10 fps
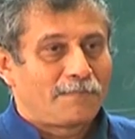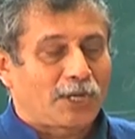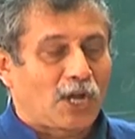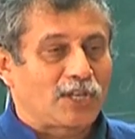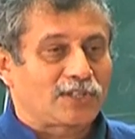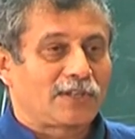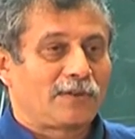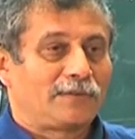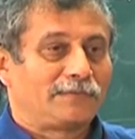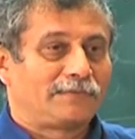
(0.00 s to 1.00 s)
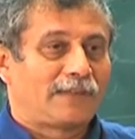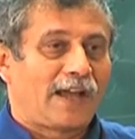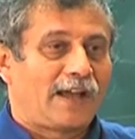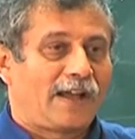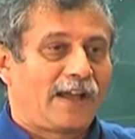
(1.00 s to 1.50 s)
Because
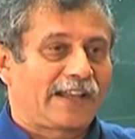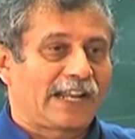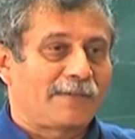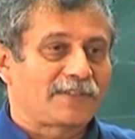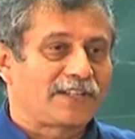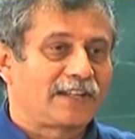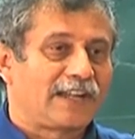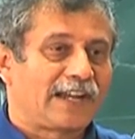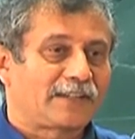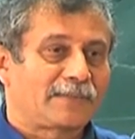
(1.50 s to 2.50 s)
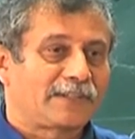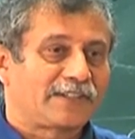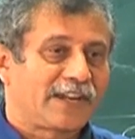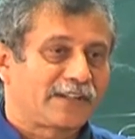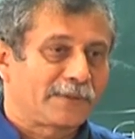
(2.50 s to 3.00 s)
I can have a single atom and
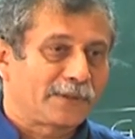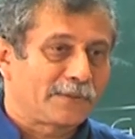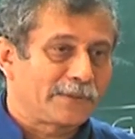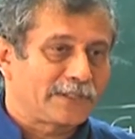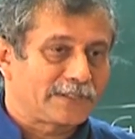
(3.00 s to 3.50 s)
three atomic orbitals.